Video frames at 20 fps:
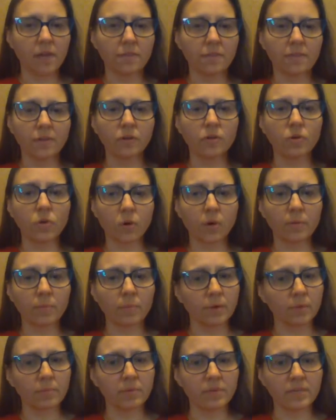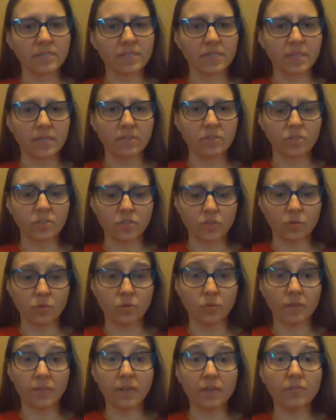Their core purpose is
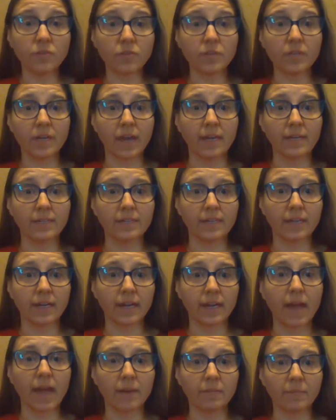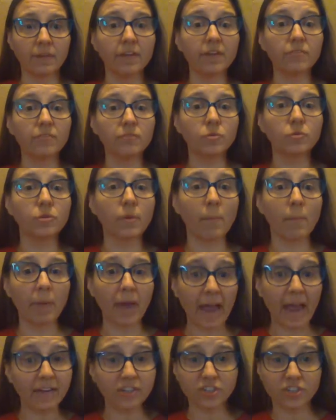to give you the idea and give you the
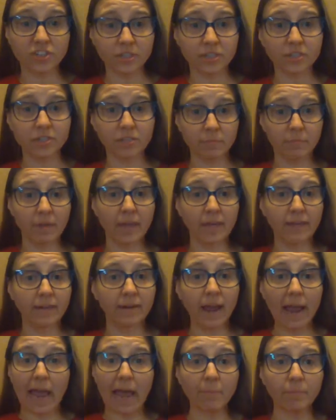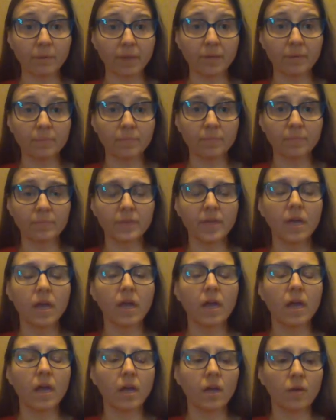passion to make it happen.
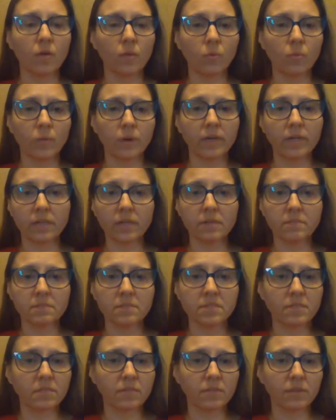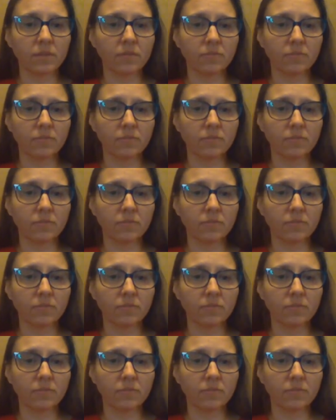When it comes to